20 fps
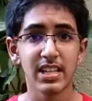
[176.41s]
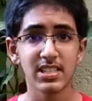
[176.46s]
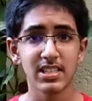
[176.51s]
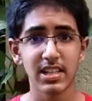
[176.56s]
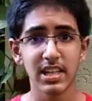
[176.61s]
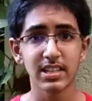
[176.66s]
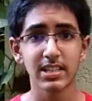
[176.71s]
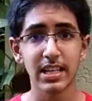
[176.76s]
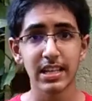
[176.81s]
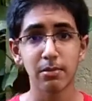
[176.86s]

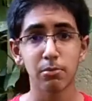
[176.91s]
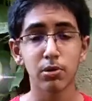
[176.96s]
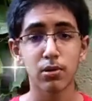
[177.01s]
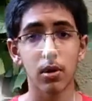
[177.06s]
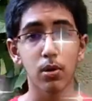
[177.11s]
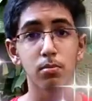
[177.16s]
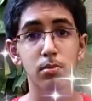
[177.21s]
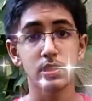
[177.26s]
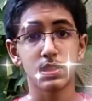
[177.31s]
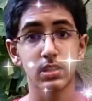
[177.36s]
Instead, think
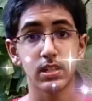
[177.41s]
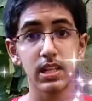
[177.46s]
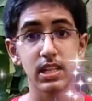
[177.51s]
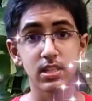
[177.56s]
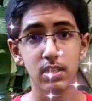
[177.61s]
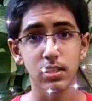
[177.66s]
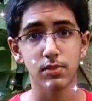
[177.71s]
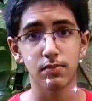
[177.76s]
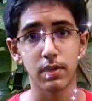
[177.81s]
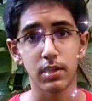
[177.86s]
about how much
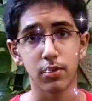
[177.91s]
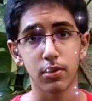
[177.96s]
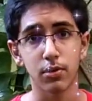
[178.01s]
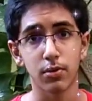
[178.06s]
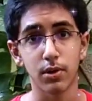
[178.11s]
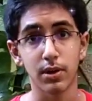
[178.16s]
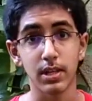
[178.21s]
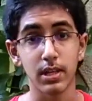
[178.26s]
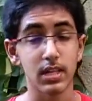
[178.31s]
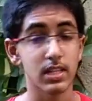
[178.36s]
research
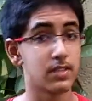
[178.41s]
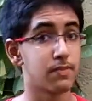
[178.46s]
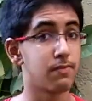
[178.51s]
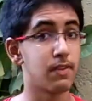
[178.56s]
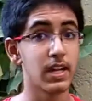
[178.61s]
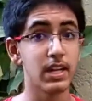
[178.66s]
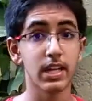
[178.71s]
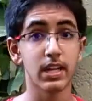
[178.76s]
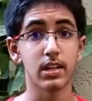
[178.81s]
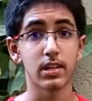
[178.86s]
went into it.
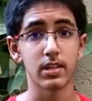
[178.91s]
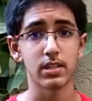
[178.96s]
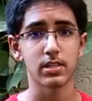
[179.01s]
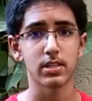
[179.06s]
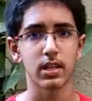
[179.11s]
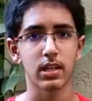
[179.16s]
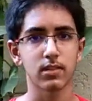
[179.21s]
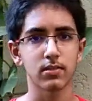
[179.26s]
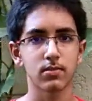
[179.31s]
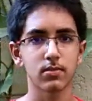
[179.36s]
It's very
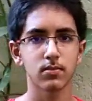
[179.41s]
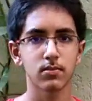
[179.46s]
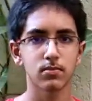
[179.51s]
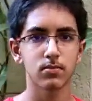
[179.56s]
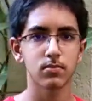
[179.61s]
interesting.